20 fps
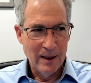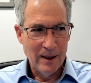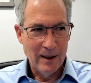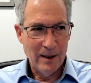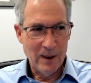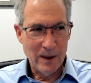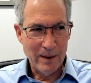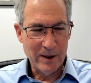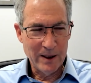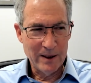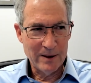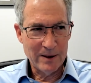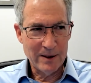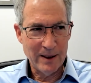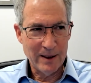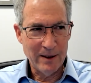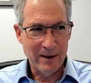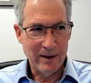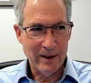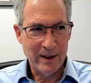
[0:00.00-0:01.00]
Probably the
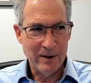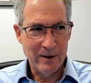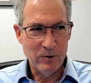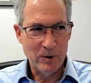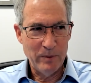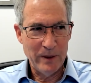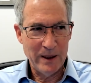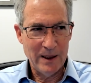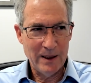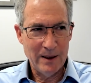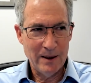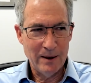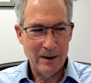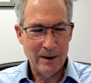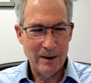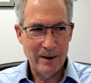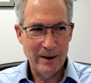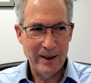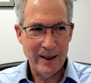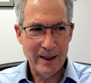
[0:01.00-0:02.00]
second thing would be
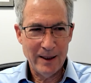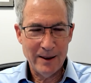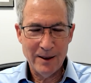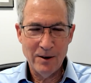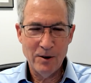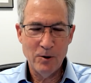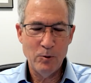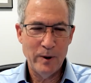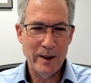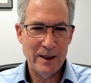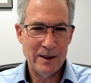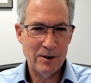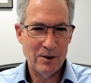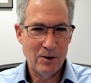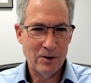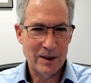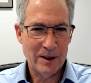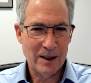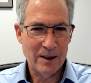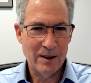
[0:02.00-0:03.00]
get in the weeds
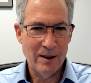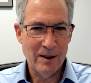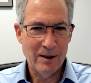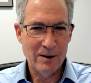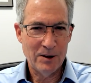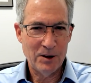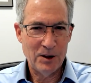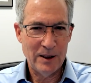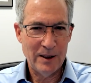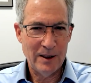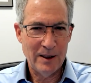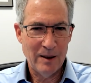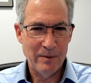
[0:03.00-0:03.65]
on technology.